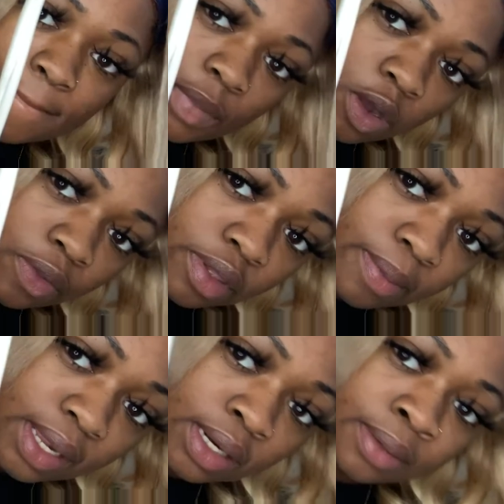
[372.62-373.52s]
on the
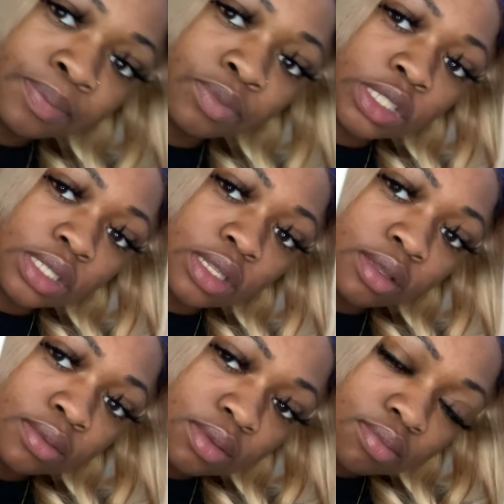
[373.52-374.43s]
button. This is
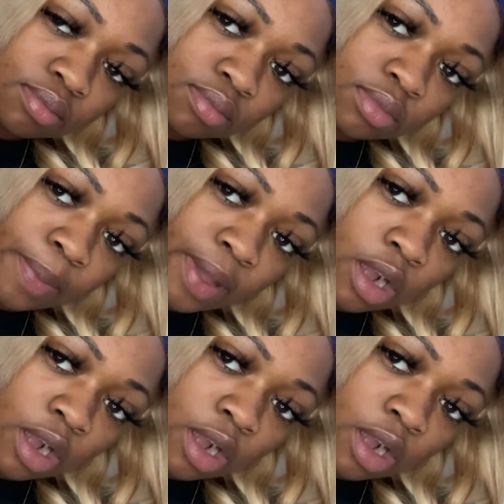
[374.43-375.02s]
the power